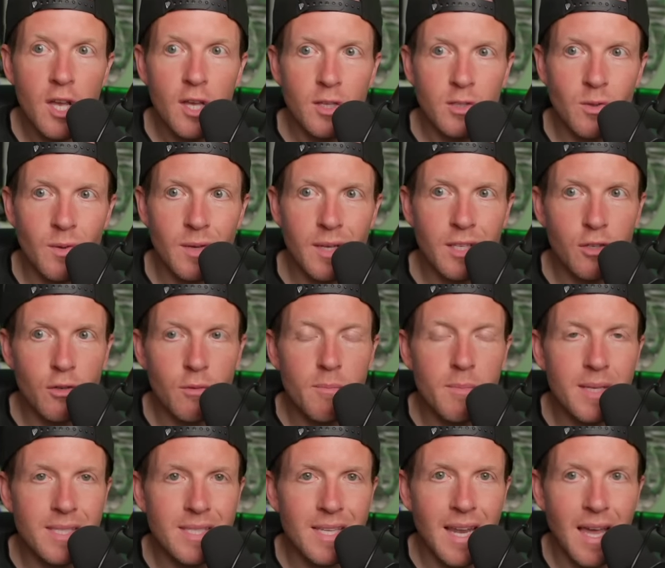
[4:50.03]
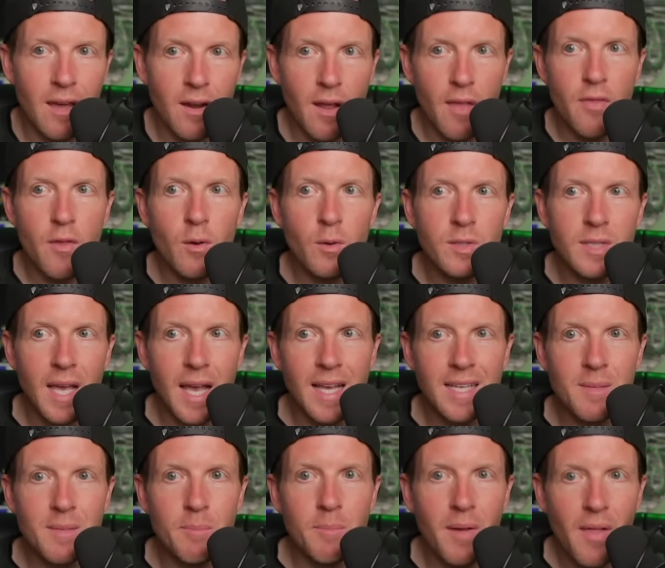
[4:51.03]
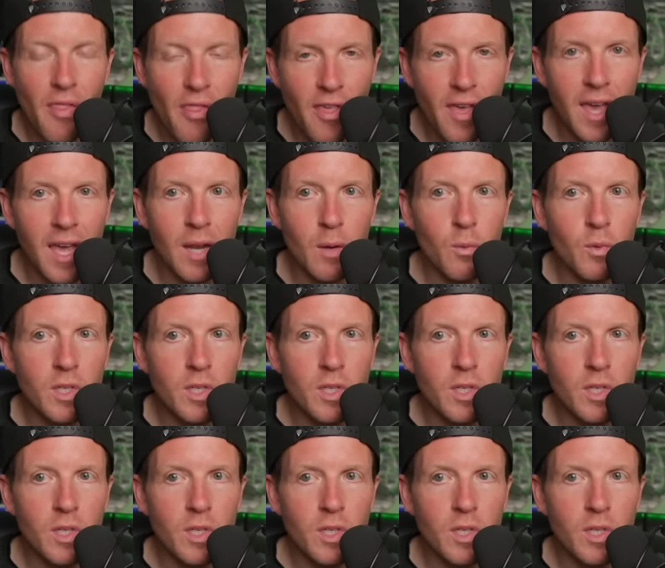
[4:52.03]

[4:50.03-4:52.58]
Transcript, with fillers: so that you're missing out on those eyes. But then we